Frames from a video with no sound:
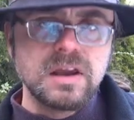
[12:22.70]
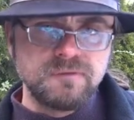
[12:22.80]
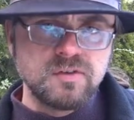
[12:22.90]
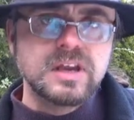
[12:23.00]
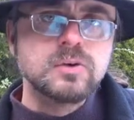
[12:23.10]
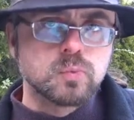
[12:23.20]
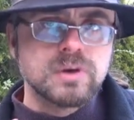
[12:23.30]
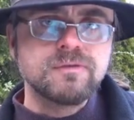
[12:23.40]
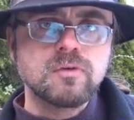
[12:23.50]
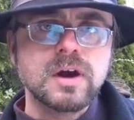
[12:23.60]
if you can
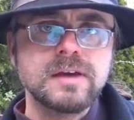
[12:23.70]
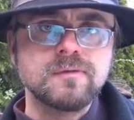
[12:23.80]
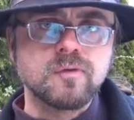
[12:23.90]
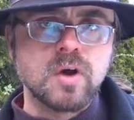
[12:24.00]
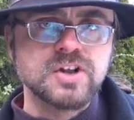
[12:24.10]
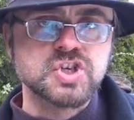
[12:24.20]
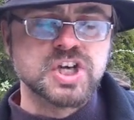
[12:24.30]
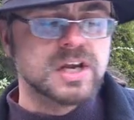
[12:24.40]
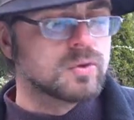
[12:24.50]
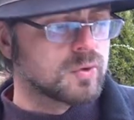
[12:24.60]
refry fried
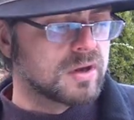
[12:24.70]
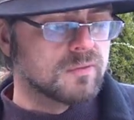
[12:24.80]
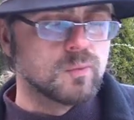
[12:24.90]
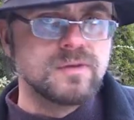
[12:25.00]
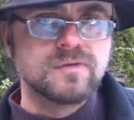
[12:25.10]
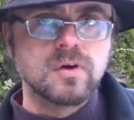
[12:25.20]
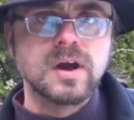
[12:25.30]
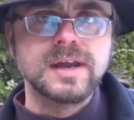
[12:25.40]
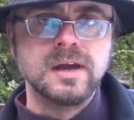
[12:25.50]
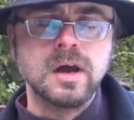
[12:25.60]
chicken or you can
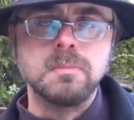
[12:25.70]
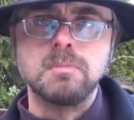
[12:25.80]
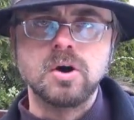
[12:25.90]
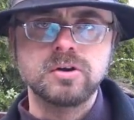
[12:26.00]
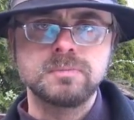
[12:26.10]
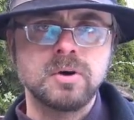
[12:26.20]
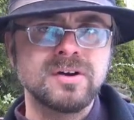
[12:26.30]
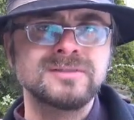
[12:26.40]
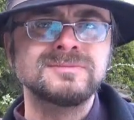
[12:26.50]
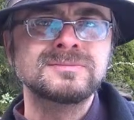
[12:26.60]
refry a Mars
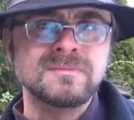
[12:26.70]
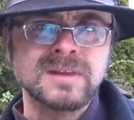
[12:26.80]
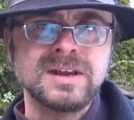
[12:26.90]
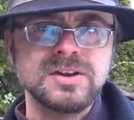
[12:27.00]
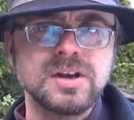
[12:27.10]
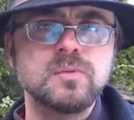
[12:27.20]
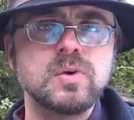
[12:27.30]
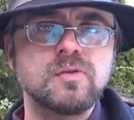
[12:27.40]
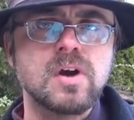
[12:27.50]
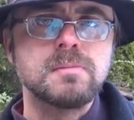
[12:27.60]
bar, you can
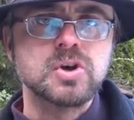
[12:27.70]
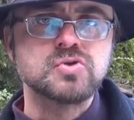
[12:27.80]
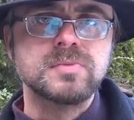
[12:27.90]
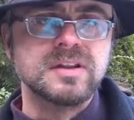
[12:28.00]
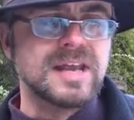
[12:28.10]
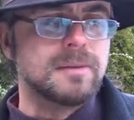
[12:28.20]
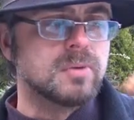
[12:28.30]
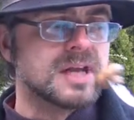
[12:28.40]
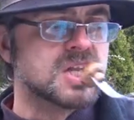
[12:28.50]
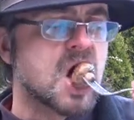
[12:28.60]
refry mushrooms and
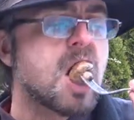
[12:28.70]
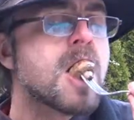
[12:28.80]
eggplant.